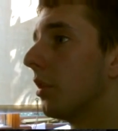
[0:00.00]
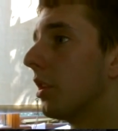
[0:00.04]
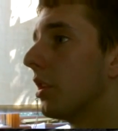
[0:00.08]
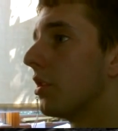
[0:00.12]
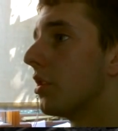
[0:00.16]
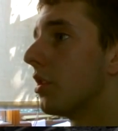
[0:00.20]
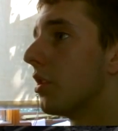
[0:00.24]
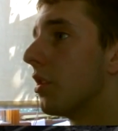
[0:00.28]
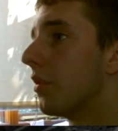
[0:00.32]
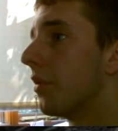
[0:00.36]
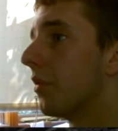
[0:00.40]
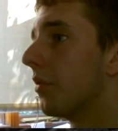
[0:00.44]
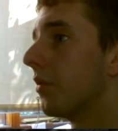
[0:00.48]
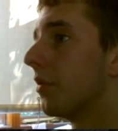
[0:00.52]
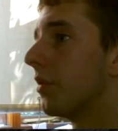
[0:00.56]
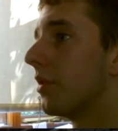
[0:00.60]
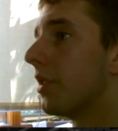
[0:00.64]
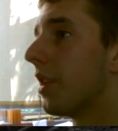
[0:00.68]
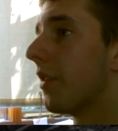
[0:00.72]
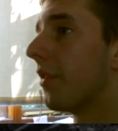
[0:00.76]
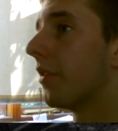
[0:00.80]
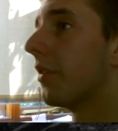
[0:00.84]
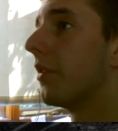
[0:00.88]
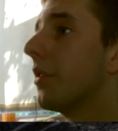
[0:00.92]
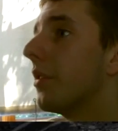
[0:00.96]
they should have
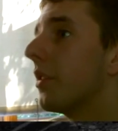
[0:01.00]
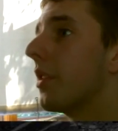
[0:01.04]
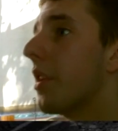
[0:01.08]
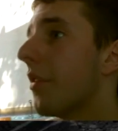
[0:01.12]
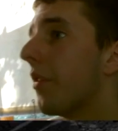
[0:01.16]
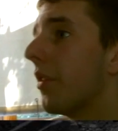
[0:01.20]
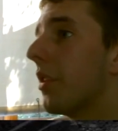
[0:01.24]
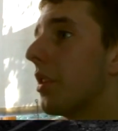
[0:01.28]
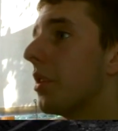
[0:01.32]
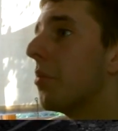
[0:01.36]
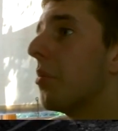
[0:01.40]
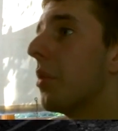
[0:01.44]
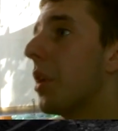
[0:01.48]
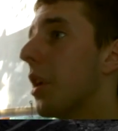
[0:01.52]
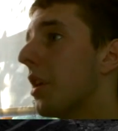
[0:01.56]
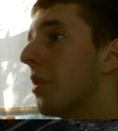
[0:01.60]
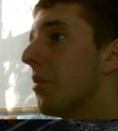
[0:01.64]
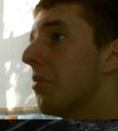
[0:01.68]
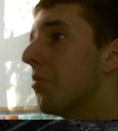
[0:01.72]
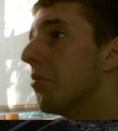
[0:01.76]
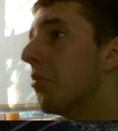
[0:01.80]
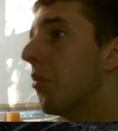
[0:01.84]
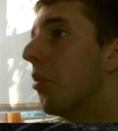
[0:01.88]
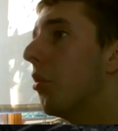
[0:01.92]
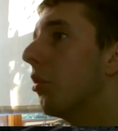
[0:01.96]
definitely
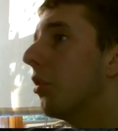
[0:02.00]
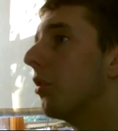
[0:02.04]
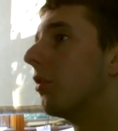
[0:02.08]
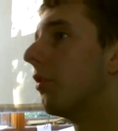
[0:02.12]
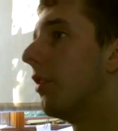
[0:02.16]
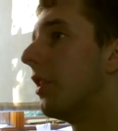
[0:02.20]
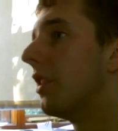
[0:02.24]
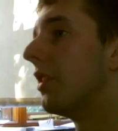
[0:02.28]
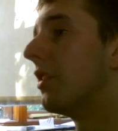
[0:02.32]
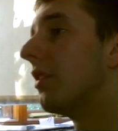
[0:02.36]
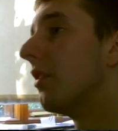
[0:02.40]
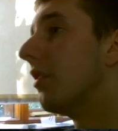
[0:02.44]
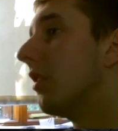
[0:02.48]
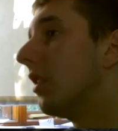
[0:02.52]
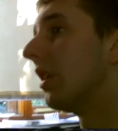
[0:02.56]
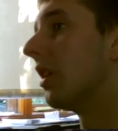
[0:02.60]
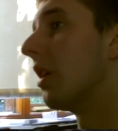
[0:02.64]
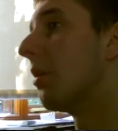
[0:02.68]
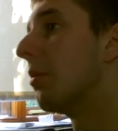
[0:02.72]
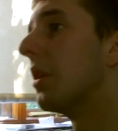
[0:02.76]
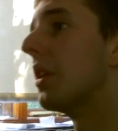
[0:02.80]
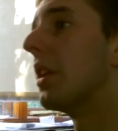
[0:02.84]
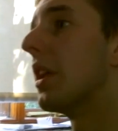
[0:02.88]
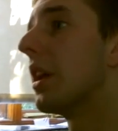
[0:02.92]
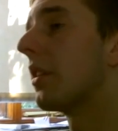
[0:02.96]
played more defensively.
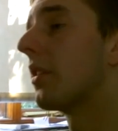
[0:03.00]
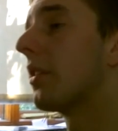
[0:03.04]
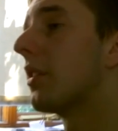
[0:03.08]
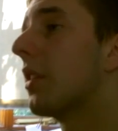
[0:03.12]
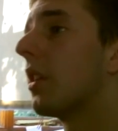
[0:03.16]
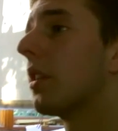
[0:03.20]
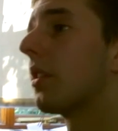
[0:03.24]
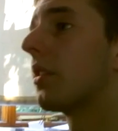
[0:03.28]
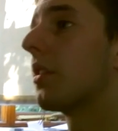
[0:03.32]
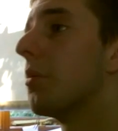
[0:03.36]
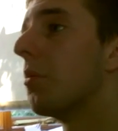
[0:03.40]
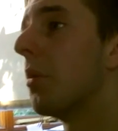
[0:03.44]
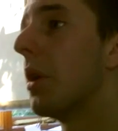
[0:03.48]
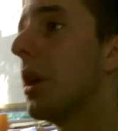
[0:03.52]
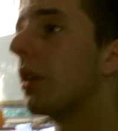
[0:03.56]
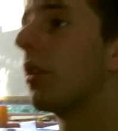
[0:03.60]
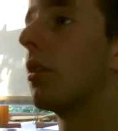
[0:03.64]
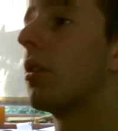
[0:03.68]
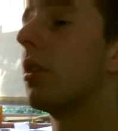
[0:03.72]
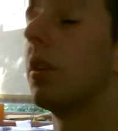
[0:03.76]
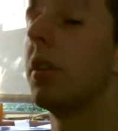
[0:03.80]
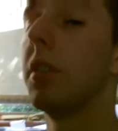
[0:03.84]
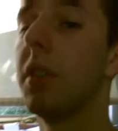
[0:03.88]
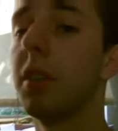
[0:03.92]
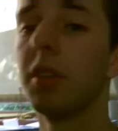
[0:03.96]
I mean, that's the main
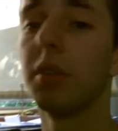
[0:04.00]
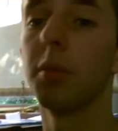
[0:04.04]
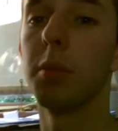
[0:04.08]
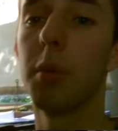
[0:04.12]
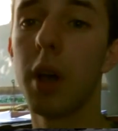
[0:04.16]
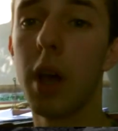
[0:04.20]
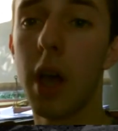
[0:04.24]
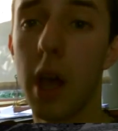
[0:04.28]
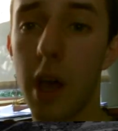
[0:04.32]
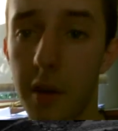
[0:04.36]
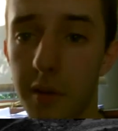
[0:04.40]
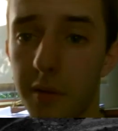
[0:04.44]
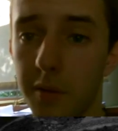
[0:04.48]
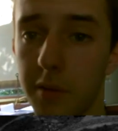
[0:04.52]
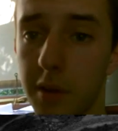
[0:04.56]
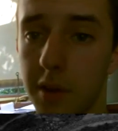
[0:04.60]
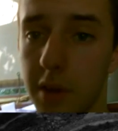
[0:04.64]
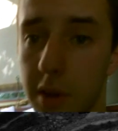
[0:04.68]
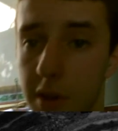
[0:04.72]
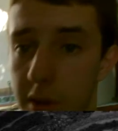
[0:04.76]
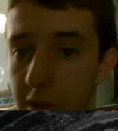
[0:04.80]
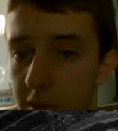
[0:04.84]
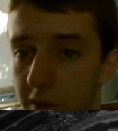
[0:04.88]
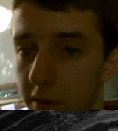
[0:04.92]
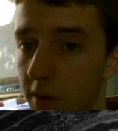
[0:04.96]
criticism I have
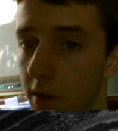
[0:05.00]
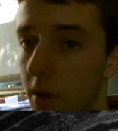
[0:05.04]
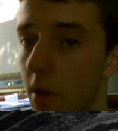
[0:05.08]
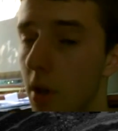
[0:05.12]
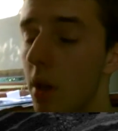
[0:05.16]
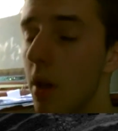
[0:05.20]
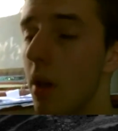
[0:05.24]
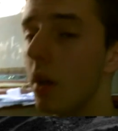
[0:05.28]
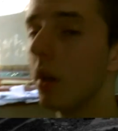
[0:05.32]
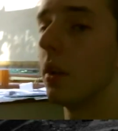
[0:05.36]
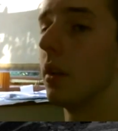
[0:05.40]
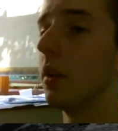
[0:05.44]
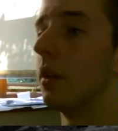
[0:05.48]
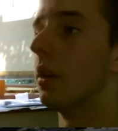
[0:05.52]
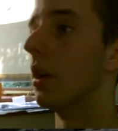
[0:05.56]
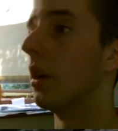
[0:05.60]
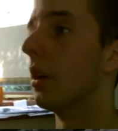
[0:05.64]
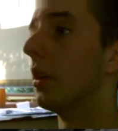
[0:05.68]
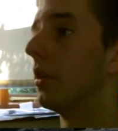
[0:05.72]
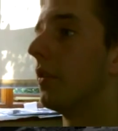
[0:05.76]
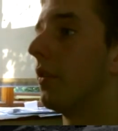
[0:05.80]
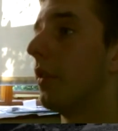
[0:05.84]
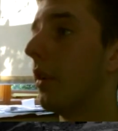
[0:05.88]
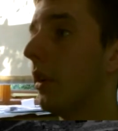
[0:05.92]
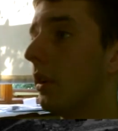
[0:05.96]
of
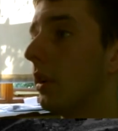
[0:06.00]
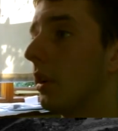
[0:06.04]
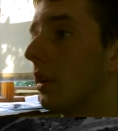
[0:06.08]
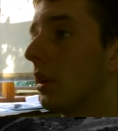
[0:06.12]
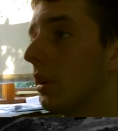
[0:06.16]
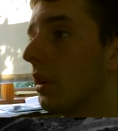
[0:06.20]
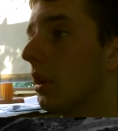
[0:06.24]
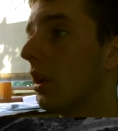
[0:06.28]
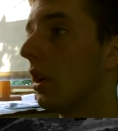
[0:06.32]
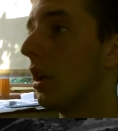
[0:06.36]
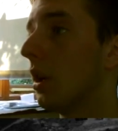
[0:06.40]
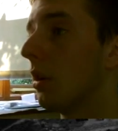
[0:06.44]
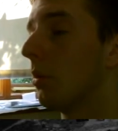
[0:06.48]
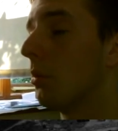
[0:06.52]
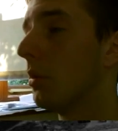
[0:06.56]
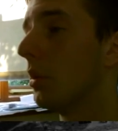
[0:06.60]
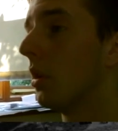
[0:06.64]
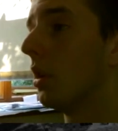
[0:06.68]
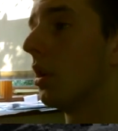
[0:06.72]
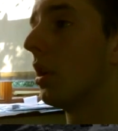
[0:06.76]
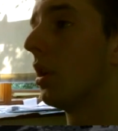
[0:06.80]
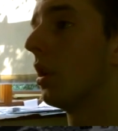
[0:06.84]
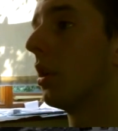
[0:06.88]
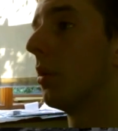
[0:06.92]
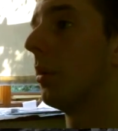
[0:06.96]
the defending team.
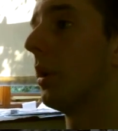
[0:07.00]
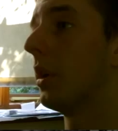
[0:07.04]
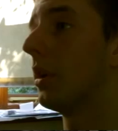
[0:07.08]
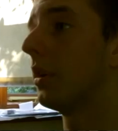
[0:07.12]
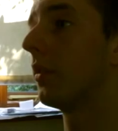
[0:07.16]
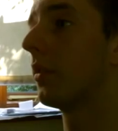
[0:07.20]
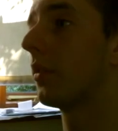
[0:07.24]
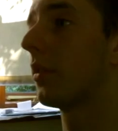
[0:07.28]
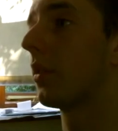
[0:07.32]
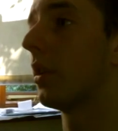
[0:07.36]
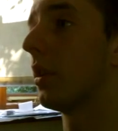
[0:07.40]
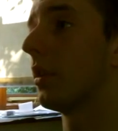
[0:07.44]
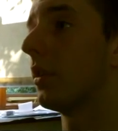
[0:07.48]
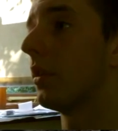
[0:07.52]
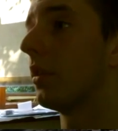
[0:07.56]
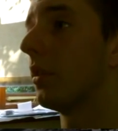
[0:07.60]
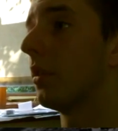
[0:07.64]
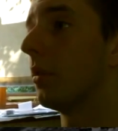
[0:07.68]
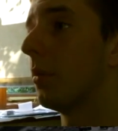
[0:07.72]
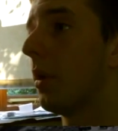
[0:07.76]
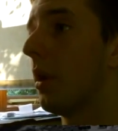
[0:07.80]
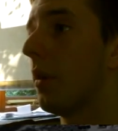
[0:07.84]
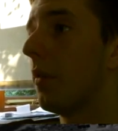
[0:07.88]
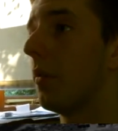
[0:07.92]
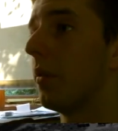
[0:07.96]
The main
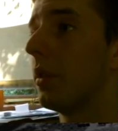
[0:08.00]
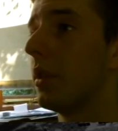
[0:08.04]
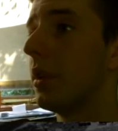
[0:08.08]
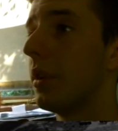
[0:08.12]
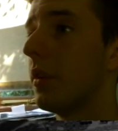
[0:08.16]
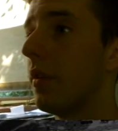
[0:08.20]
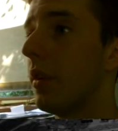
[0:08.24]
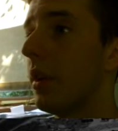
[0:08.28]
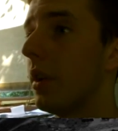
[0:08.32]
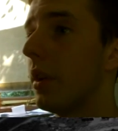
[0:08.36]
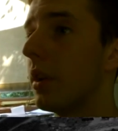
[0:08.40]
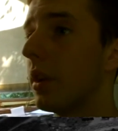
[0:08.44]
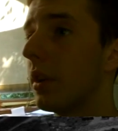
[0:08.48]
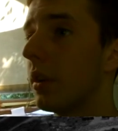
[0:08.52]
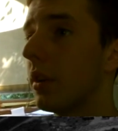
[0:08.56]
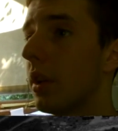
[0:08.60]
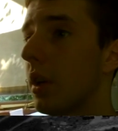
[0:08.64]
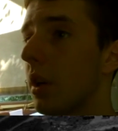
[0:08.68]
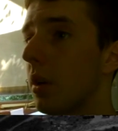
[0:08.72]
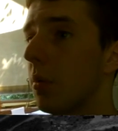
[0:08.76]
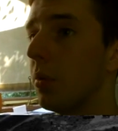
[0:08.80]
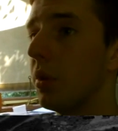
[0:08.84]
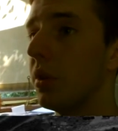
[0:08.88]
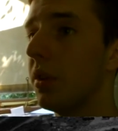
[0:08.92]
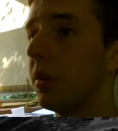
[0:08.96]
criticism I have of the defending
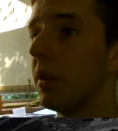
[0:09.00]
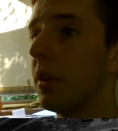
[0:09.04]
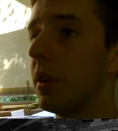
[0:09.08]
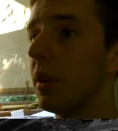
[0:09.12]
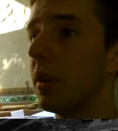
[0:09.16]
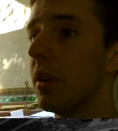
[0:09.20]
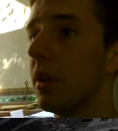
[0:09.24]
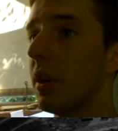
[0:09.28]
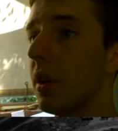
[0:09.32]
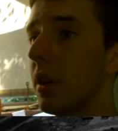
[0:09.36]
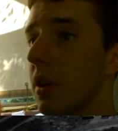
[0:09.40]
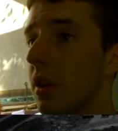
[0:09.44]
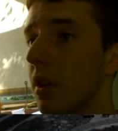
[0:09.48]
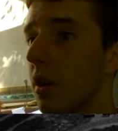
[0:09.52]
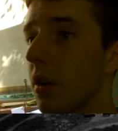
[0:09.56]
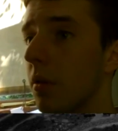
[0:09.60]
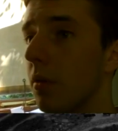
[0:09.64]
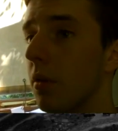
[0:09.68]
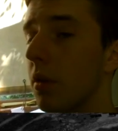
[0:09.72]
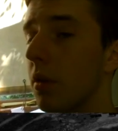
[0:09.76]
team is that they